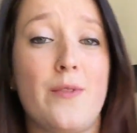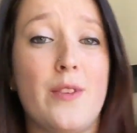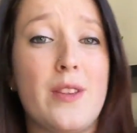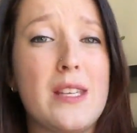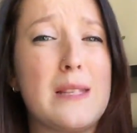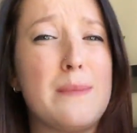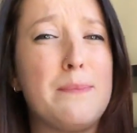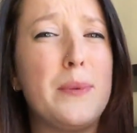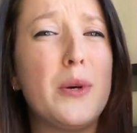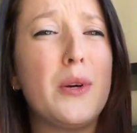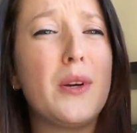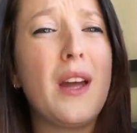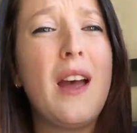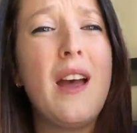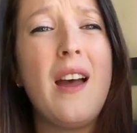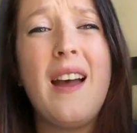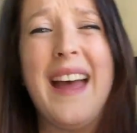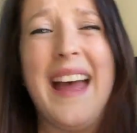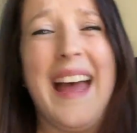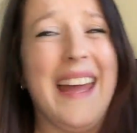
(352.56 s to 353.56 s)
for this book:
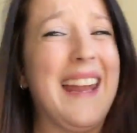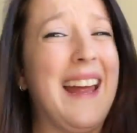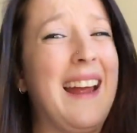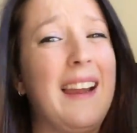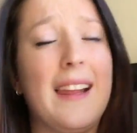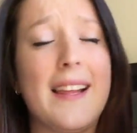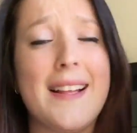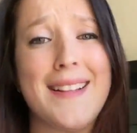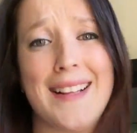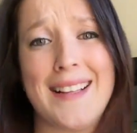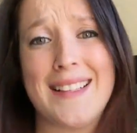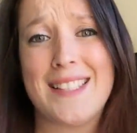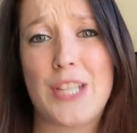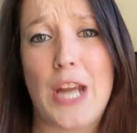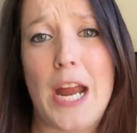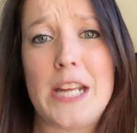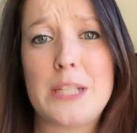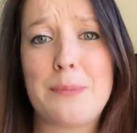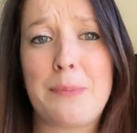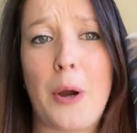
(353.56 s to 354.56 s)
an alien
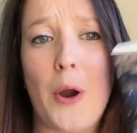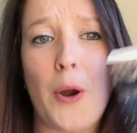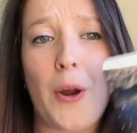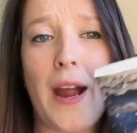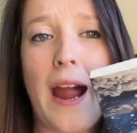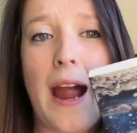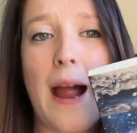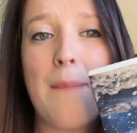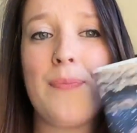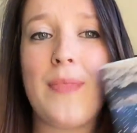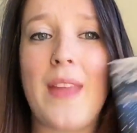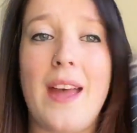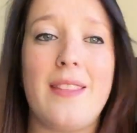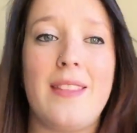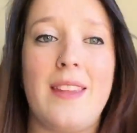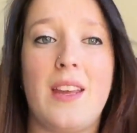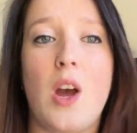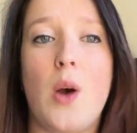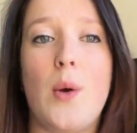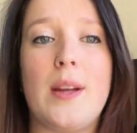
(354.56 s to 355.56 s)
exchange program, that
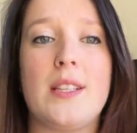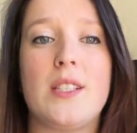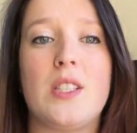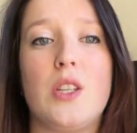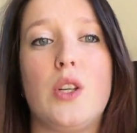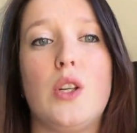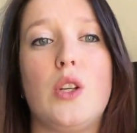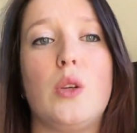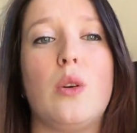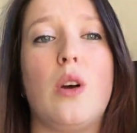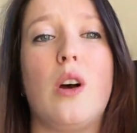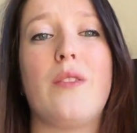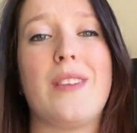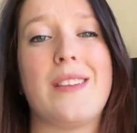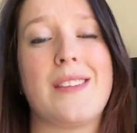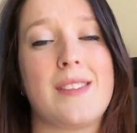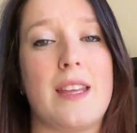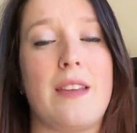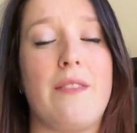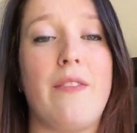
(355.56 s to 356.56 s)
they're going to
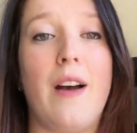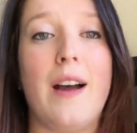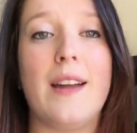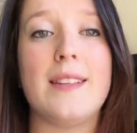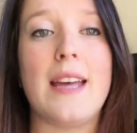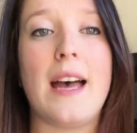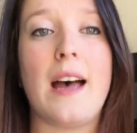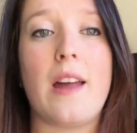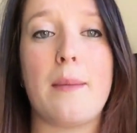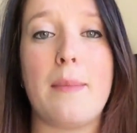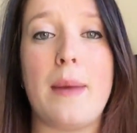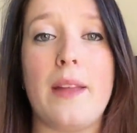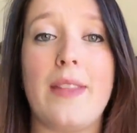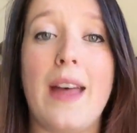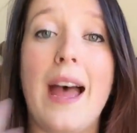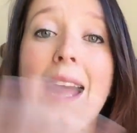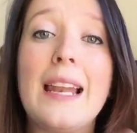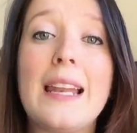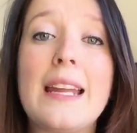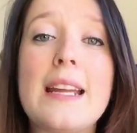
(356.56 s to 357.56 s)
obviously find out about
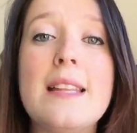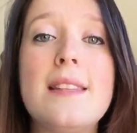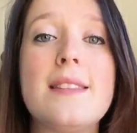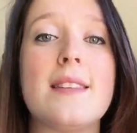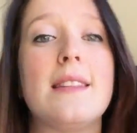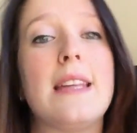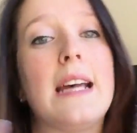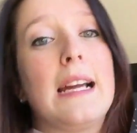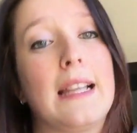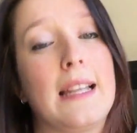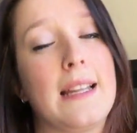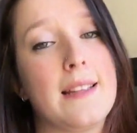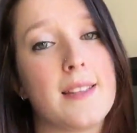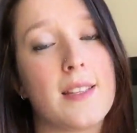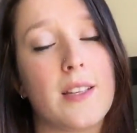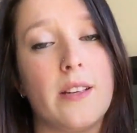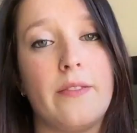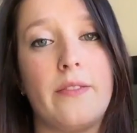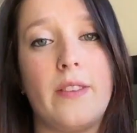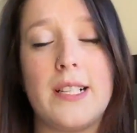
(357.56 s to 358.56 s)
the aliens, and the aliens are
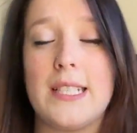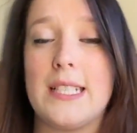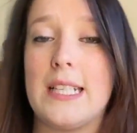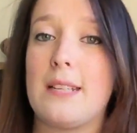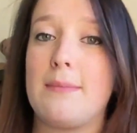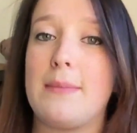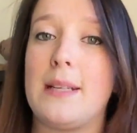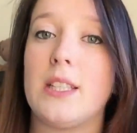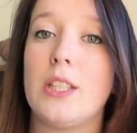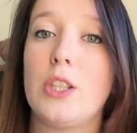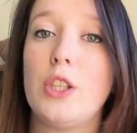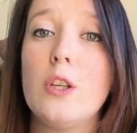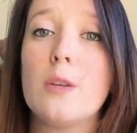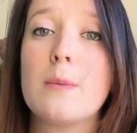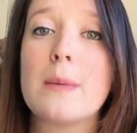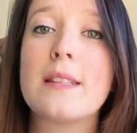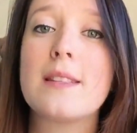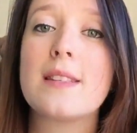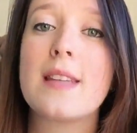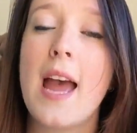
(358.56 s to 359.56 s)
going to find out about the
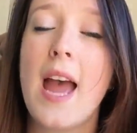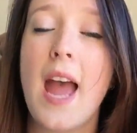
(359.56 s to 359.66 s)
humans